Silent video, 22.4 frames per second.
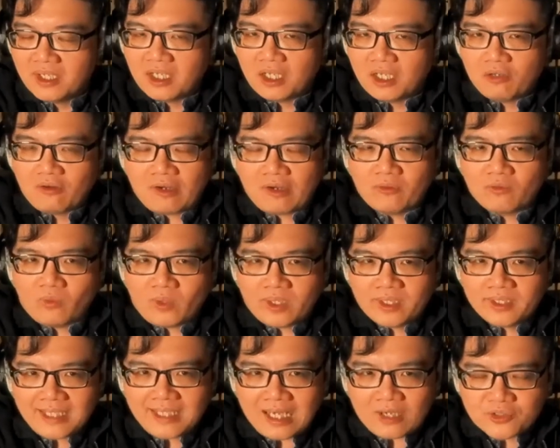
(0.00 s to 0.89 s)
around
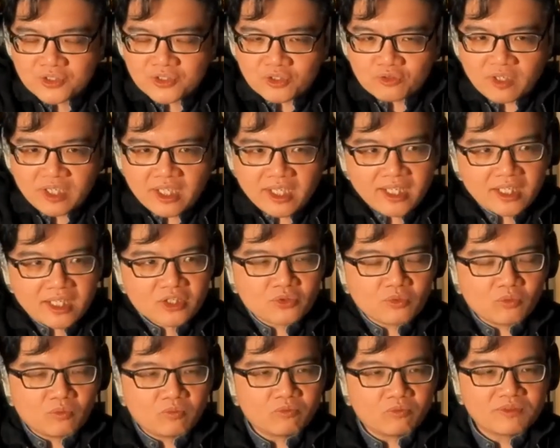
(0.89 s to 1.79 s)
one thousand ringgit
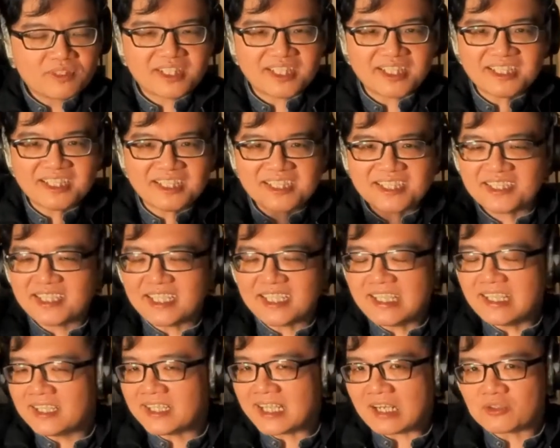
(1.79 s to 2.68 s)
to
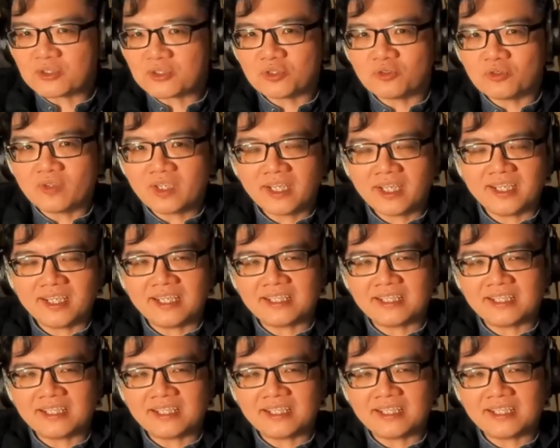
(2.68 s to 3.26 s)
sixteen thousand ringgit?